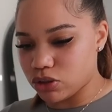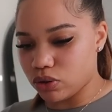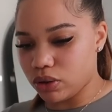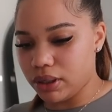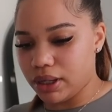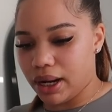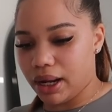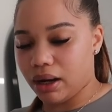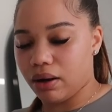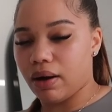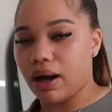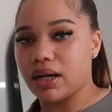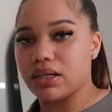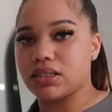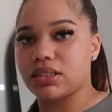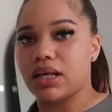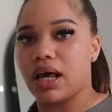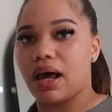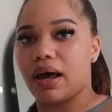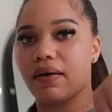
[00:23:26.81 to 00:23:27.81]
drawer now, I
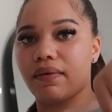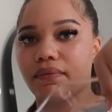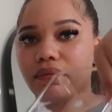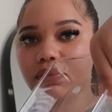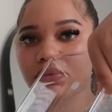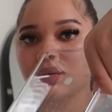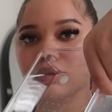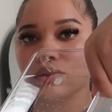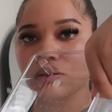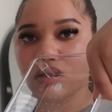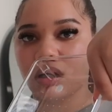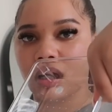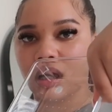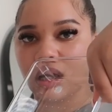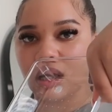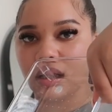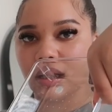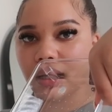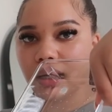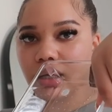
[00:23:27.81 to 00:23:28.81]
just have
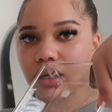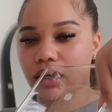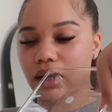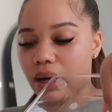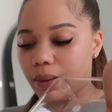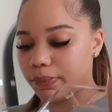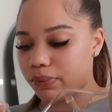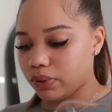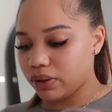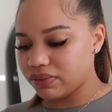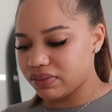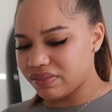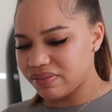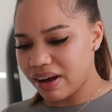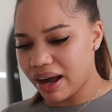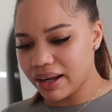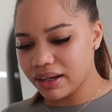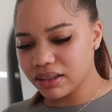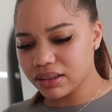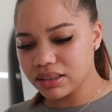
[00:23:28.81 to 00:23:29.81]
like a couple of
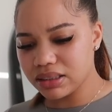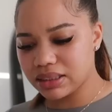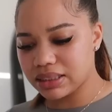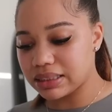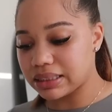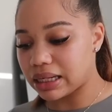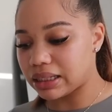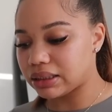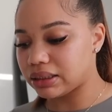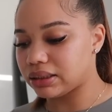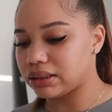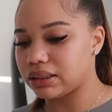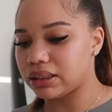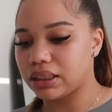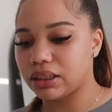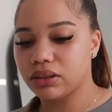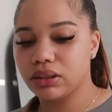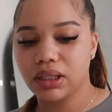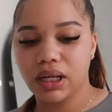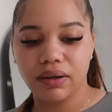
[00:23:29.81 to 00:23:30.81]
dividers because I
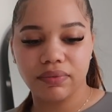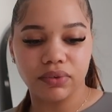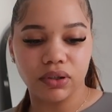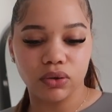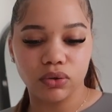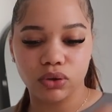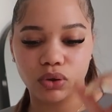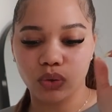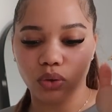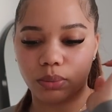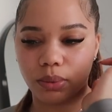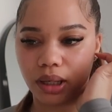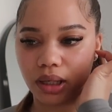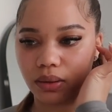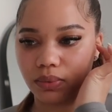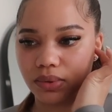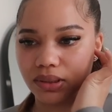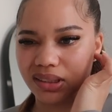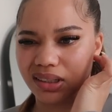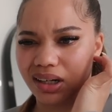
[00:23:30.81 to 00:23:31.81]
literally have no clue where my
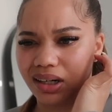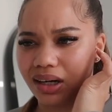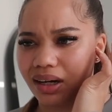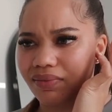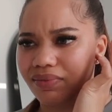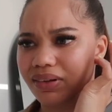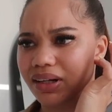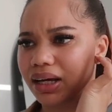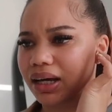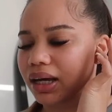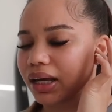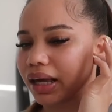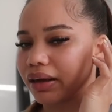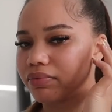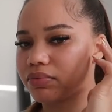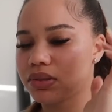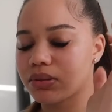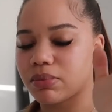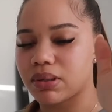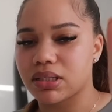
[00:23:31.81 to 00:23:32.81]
other ones are and I feel like I gave
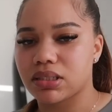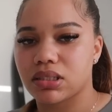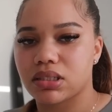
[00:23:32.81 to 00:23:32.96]
them to my